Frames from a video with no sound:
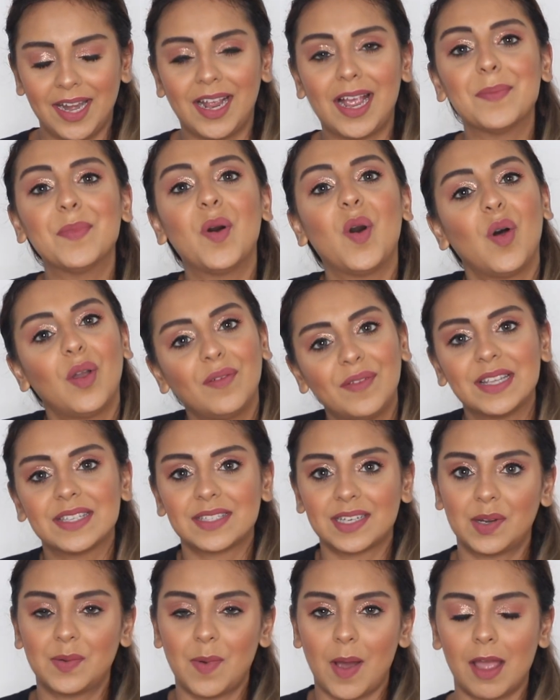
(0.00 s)
Like I'm
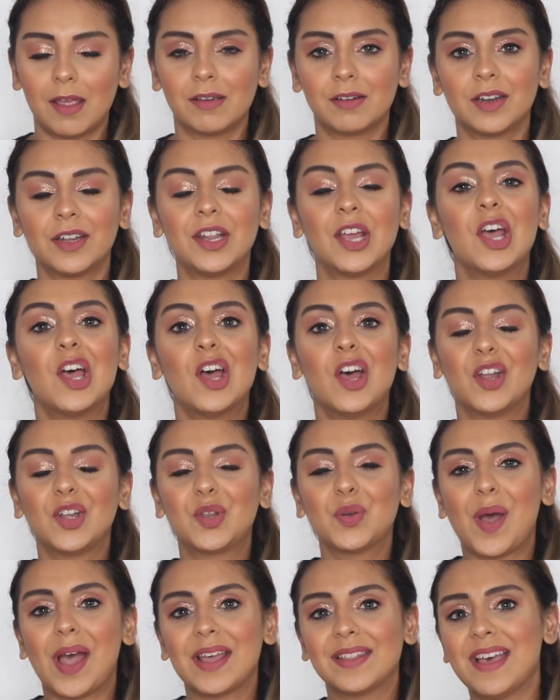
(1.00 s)
always required
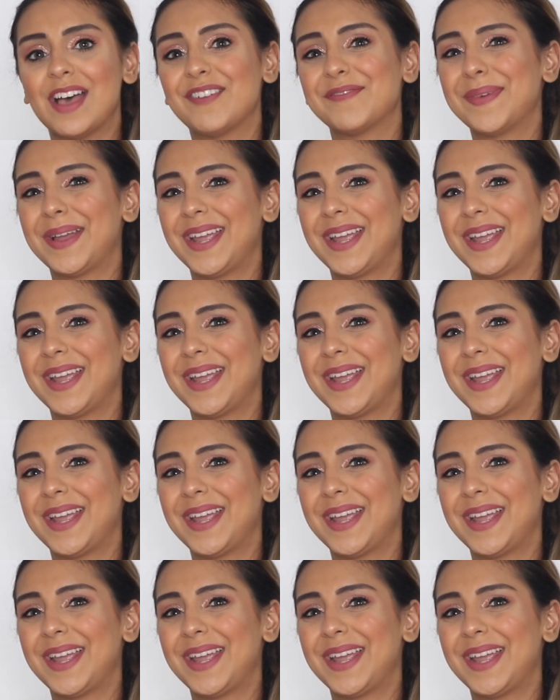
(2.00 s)
to either have